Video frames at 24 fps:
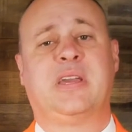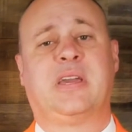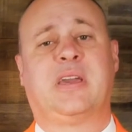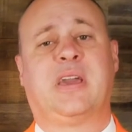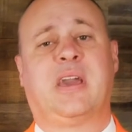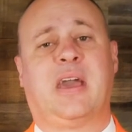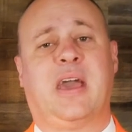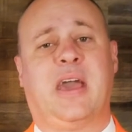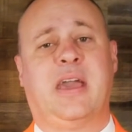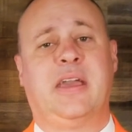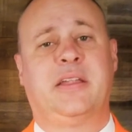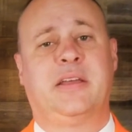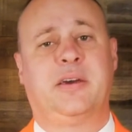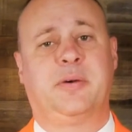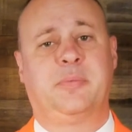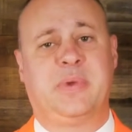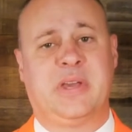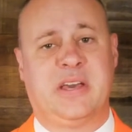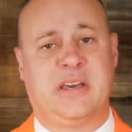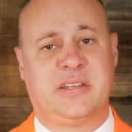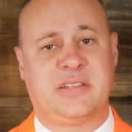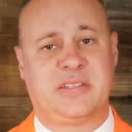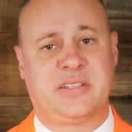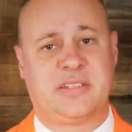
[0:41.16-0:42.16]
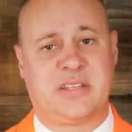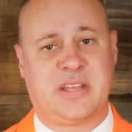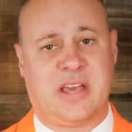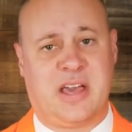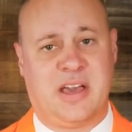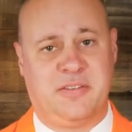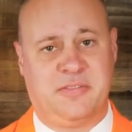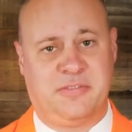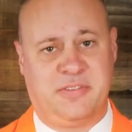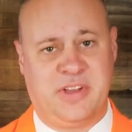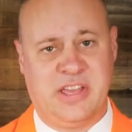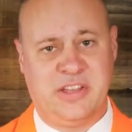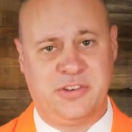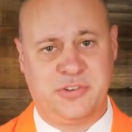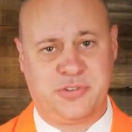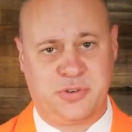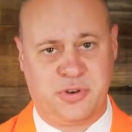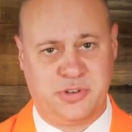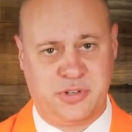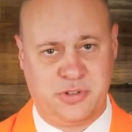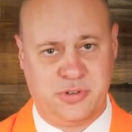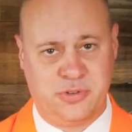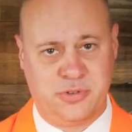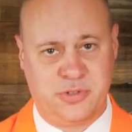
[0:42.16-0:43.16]
week, AWS have
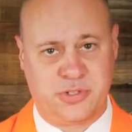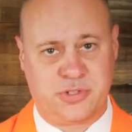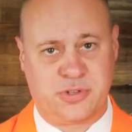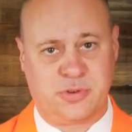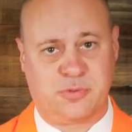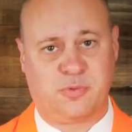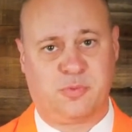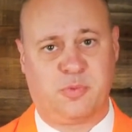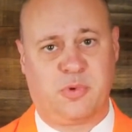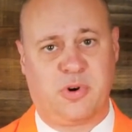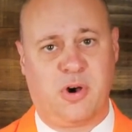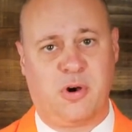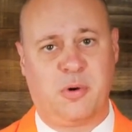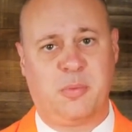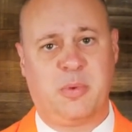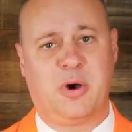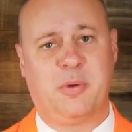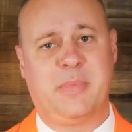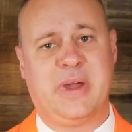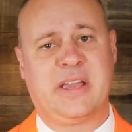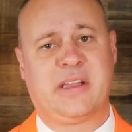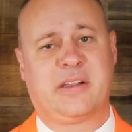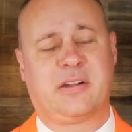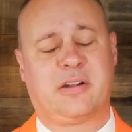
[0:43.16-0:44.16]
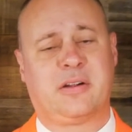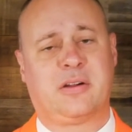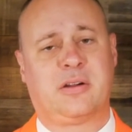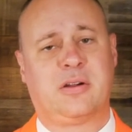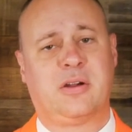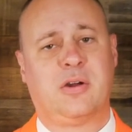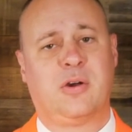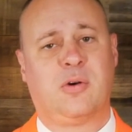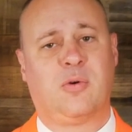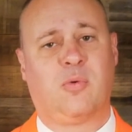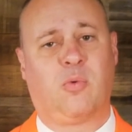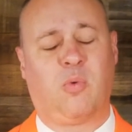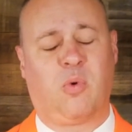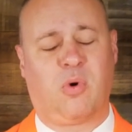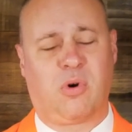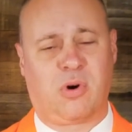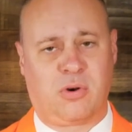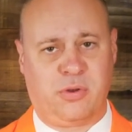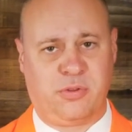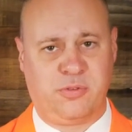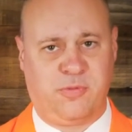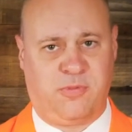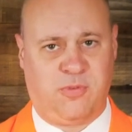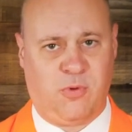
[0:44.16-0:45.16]
introduced RoboMaker
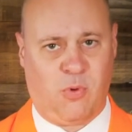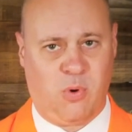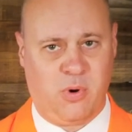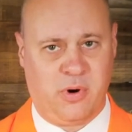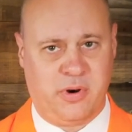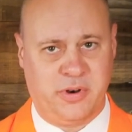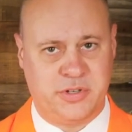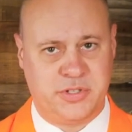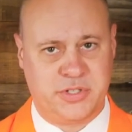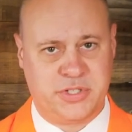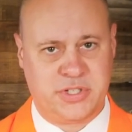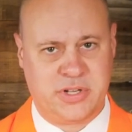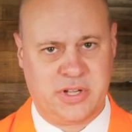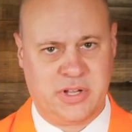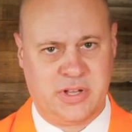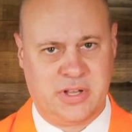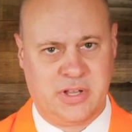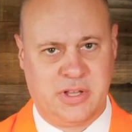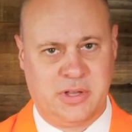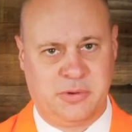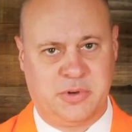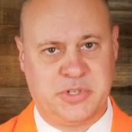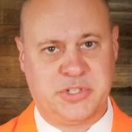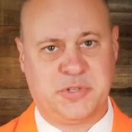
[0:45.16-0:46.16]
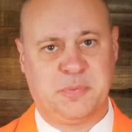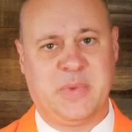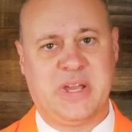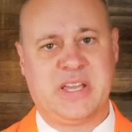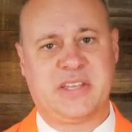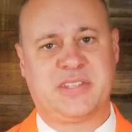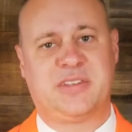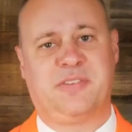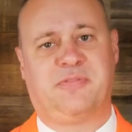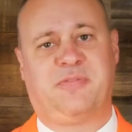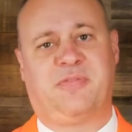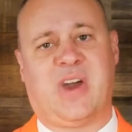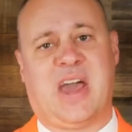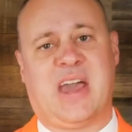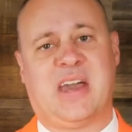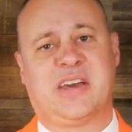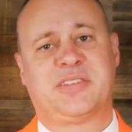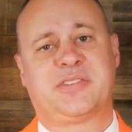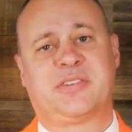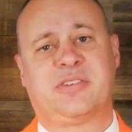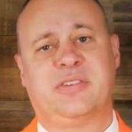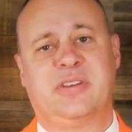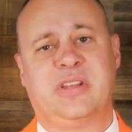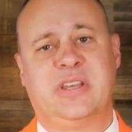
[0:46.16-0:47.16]
WorldForge, which makes it
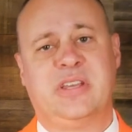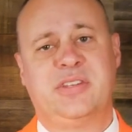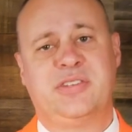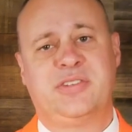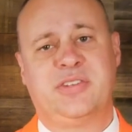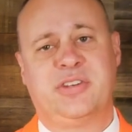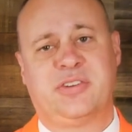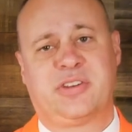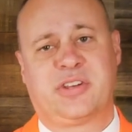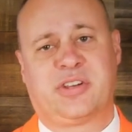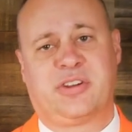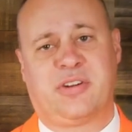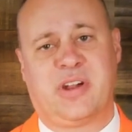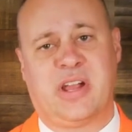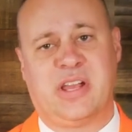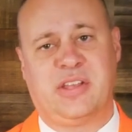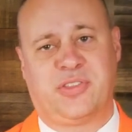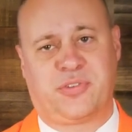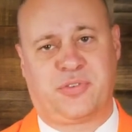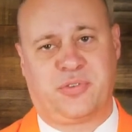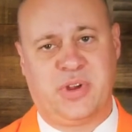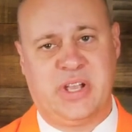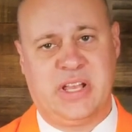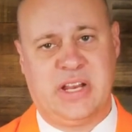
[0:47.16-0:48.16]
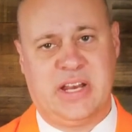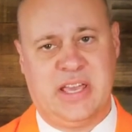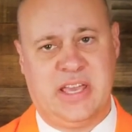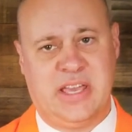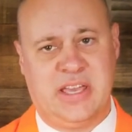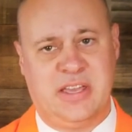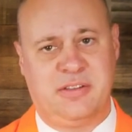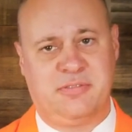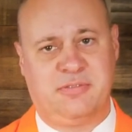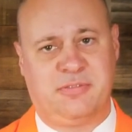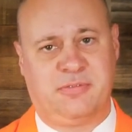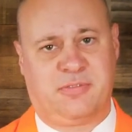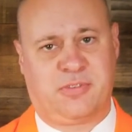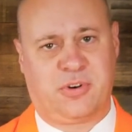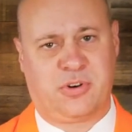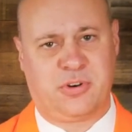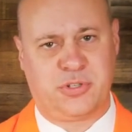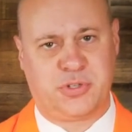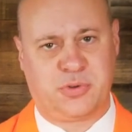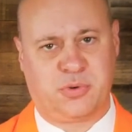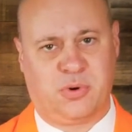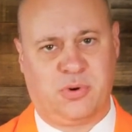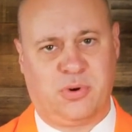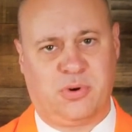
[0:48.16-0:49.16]
faster and easier to create 3D
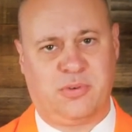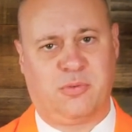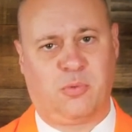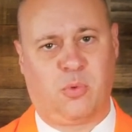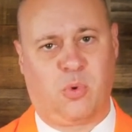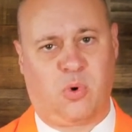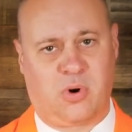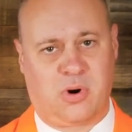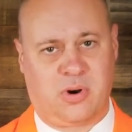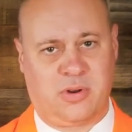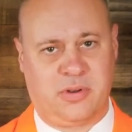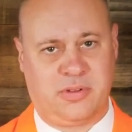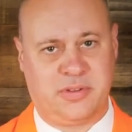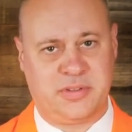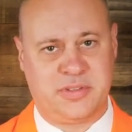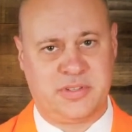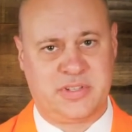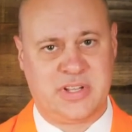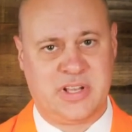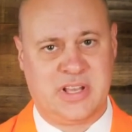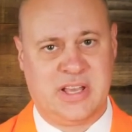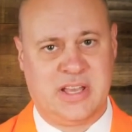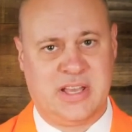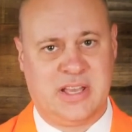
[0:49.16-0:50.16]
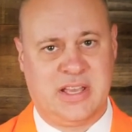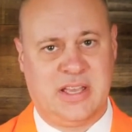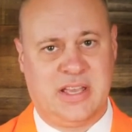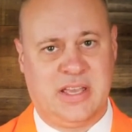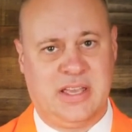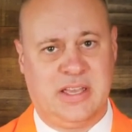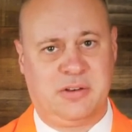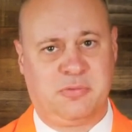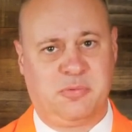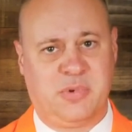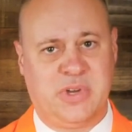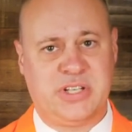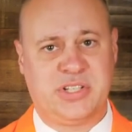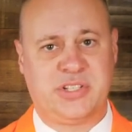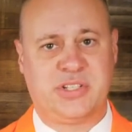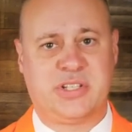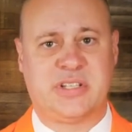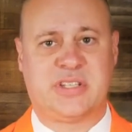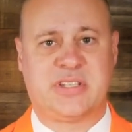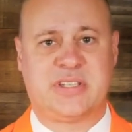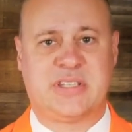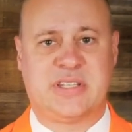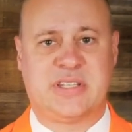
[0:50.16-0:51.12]
virtual worlds in which to